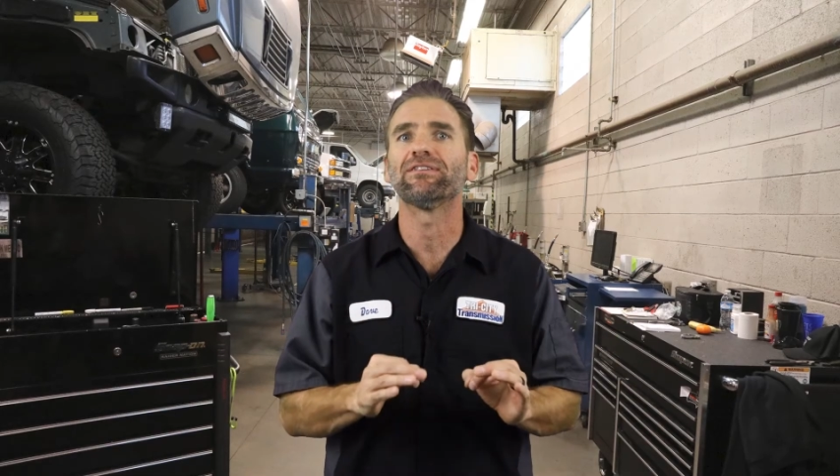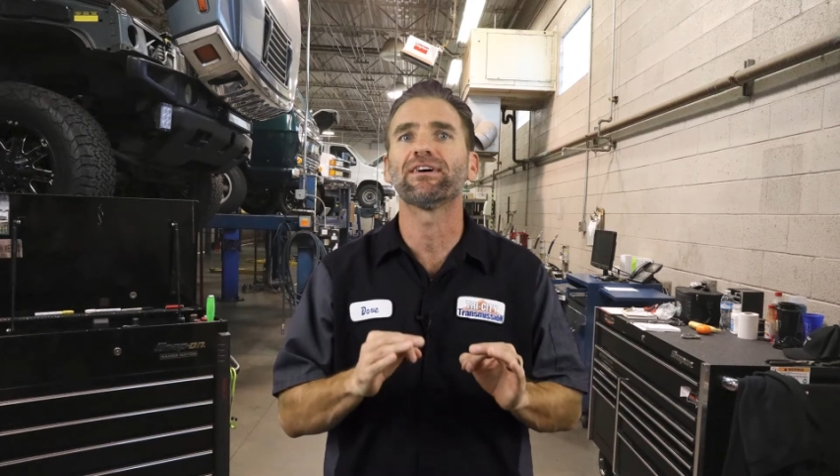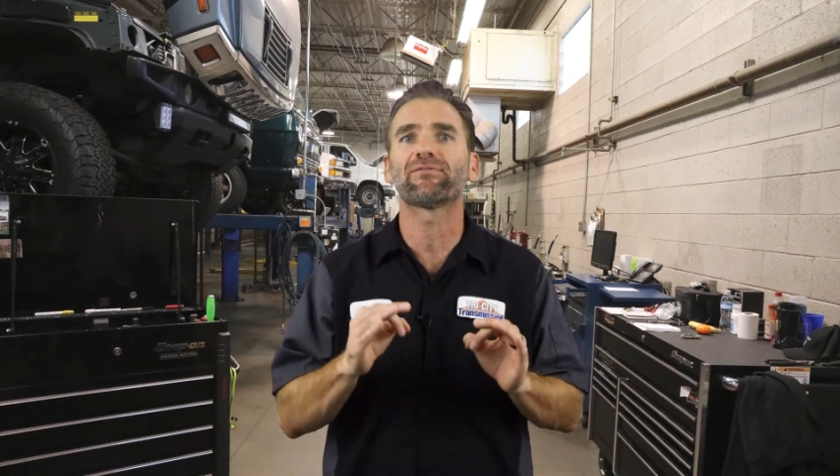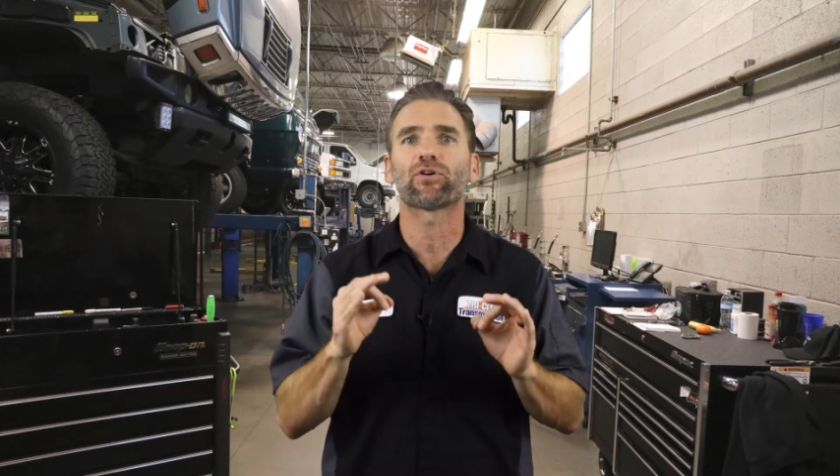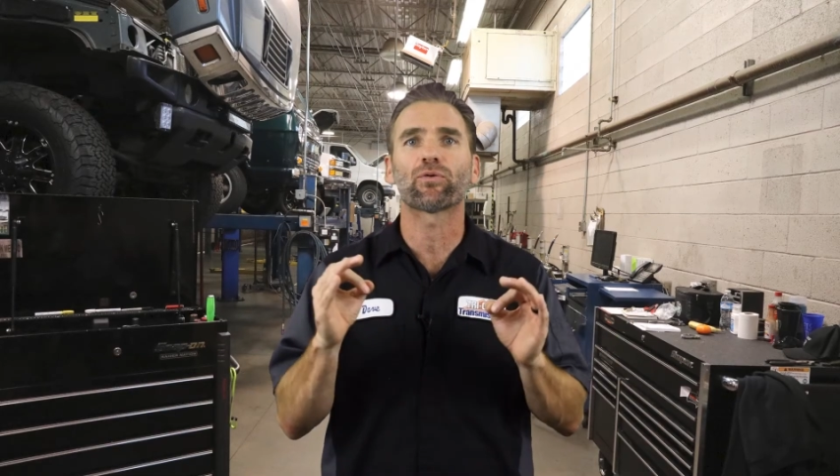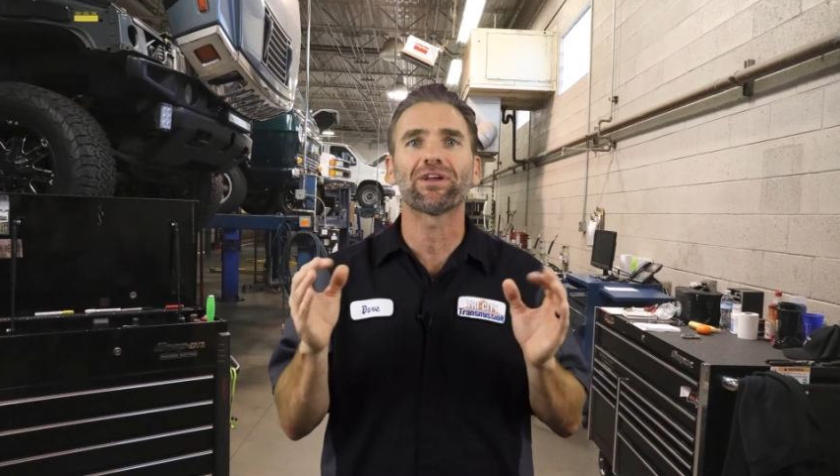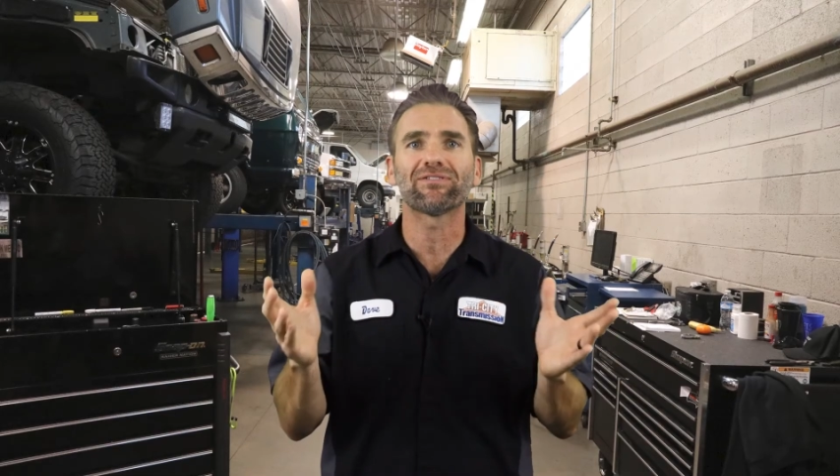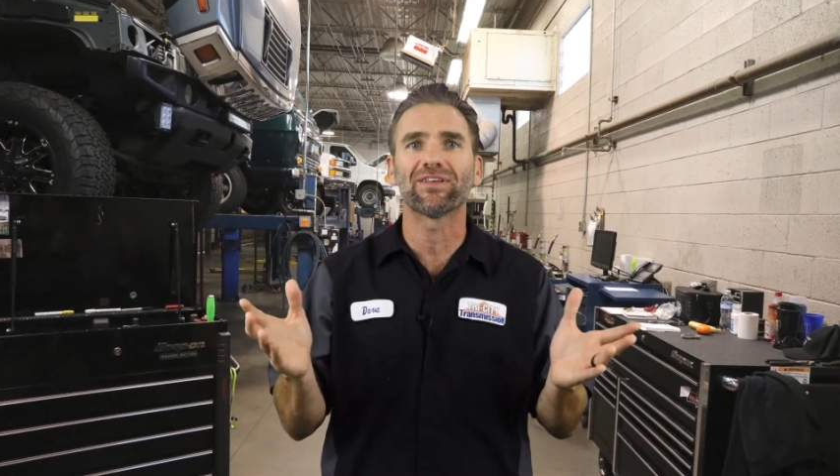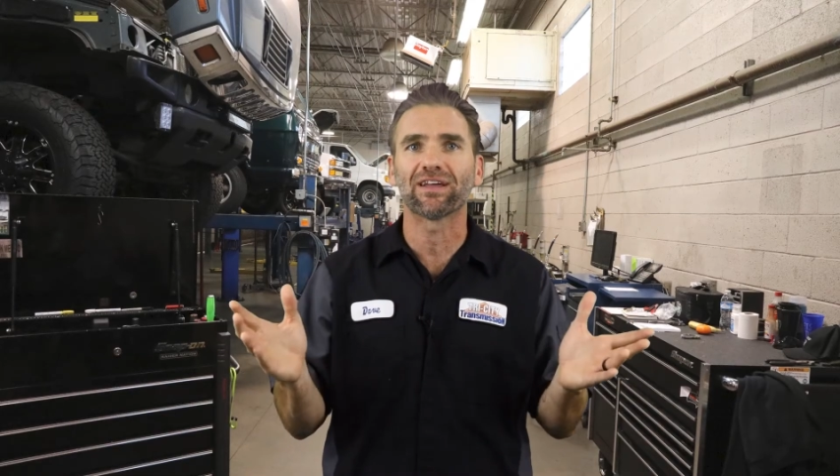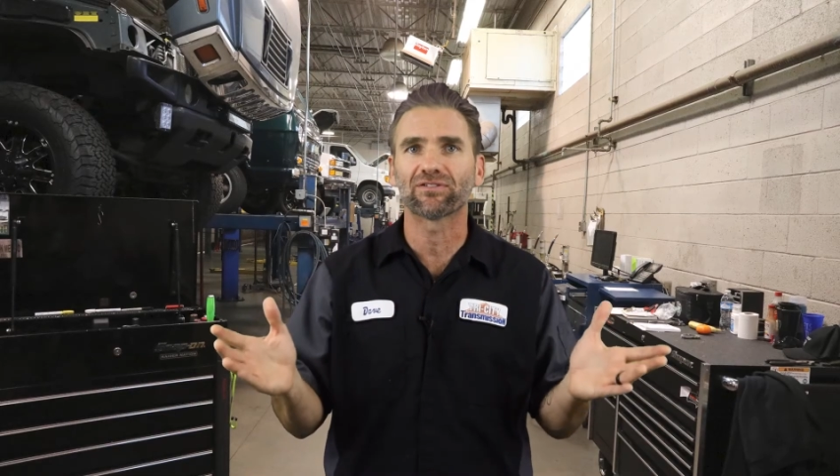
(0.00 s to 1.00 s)
never race
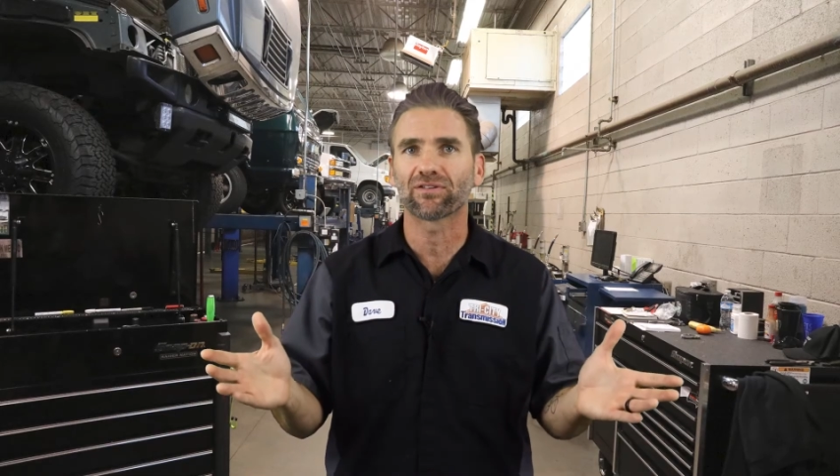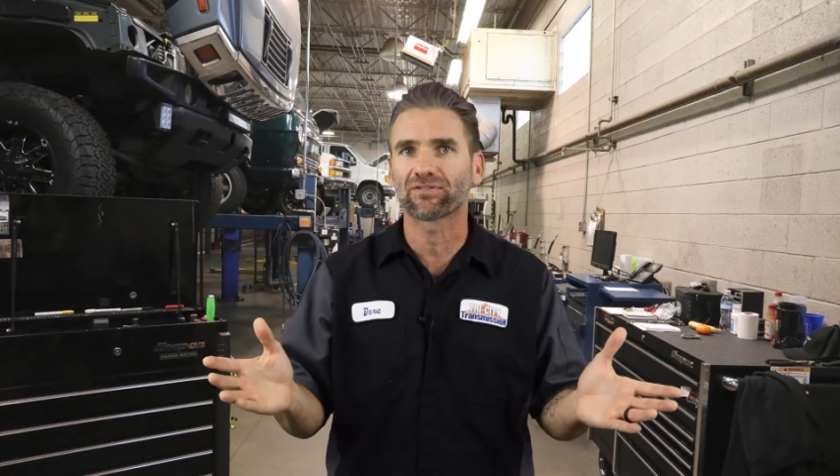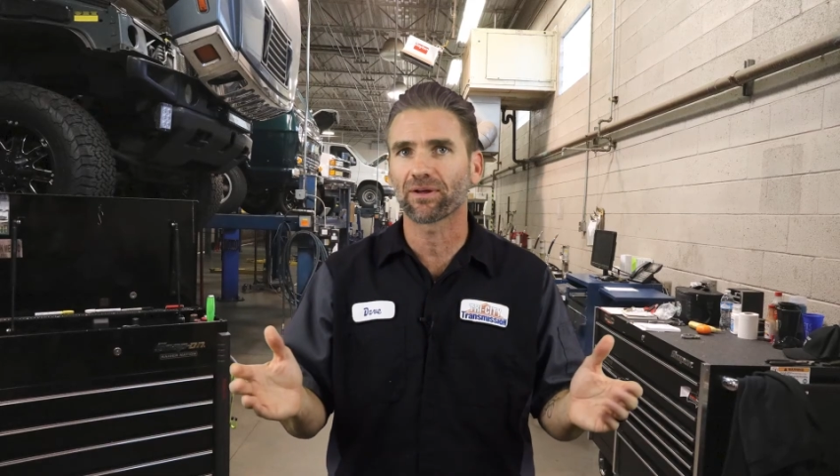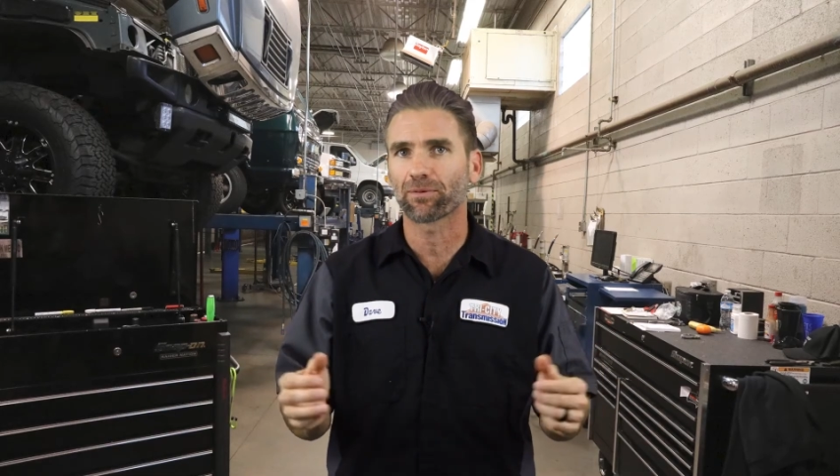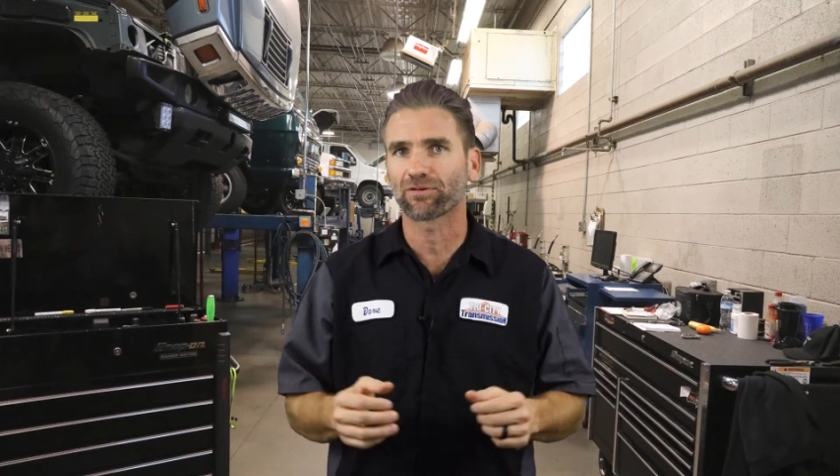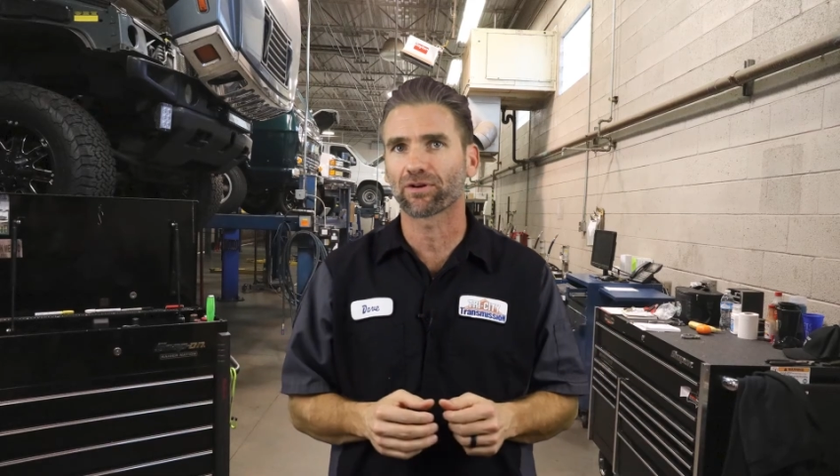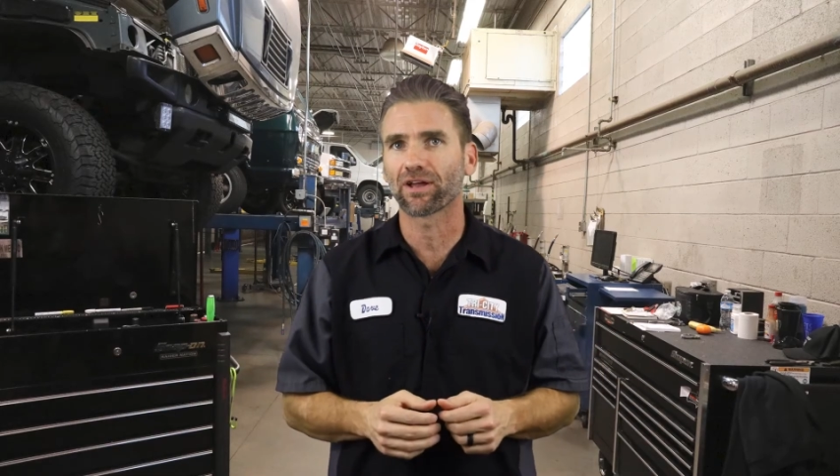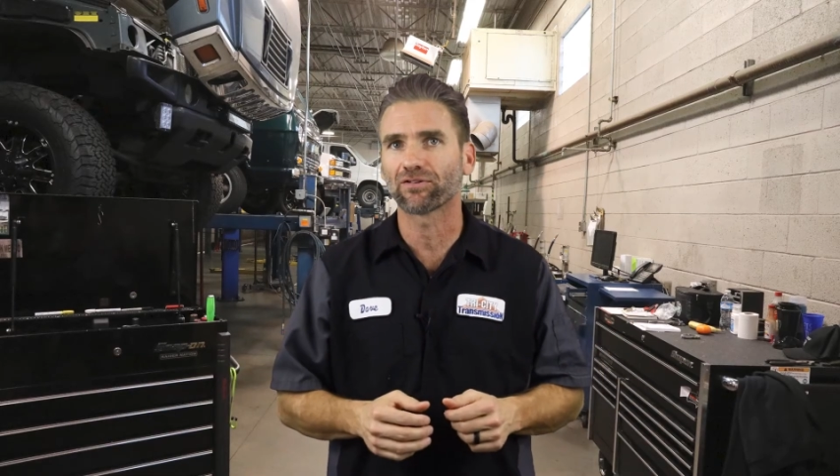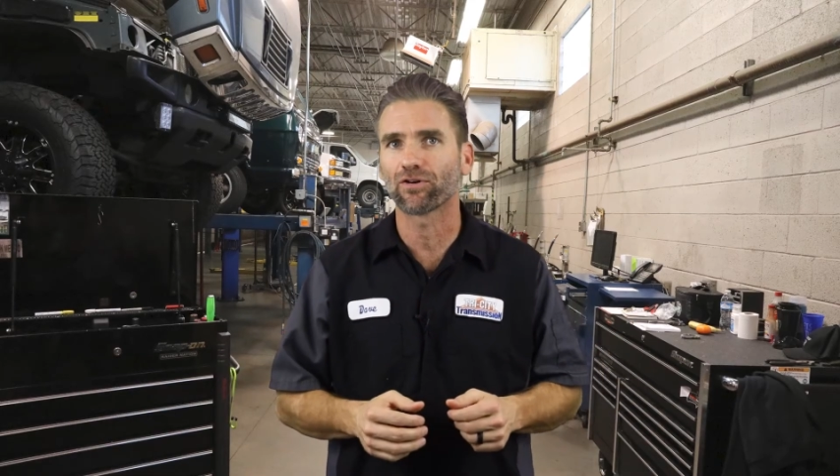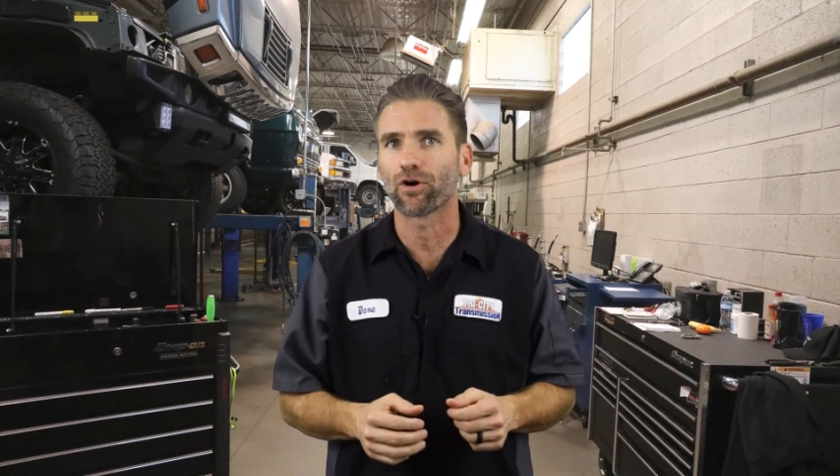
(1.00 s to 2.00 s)
the engine's temperature
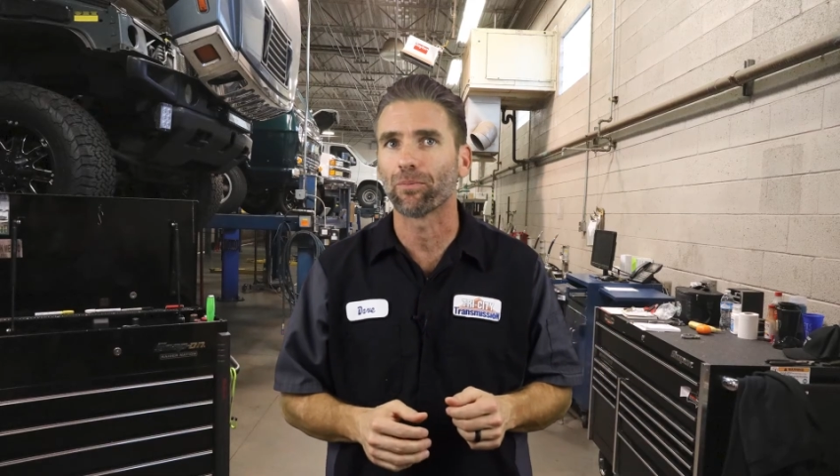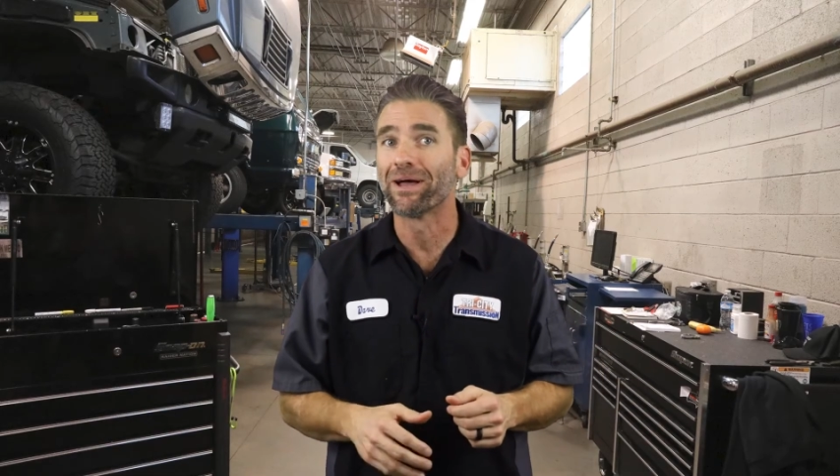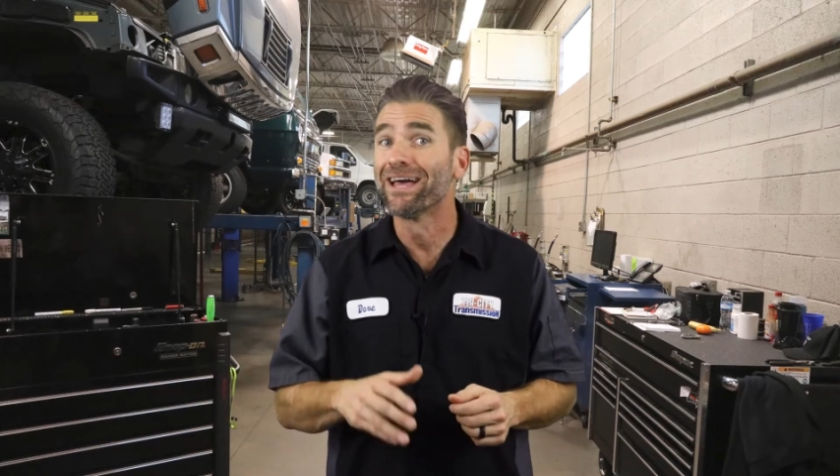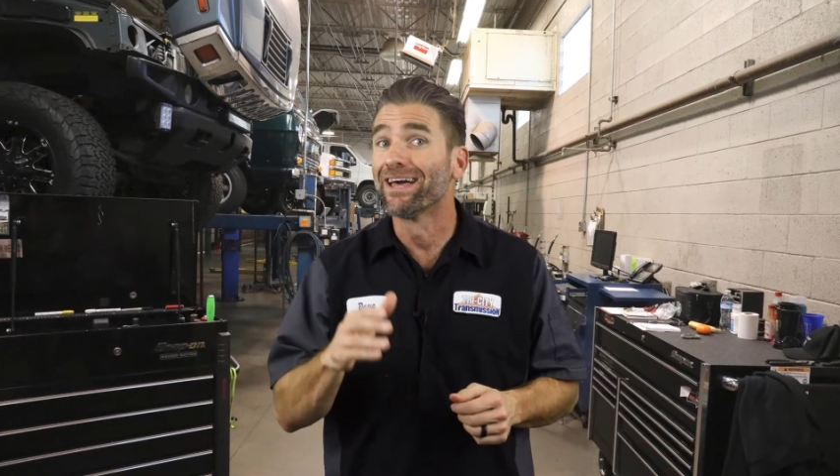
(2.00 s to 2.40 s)
gauge home.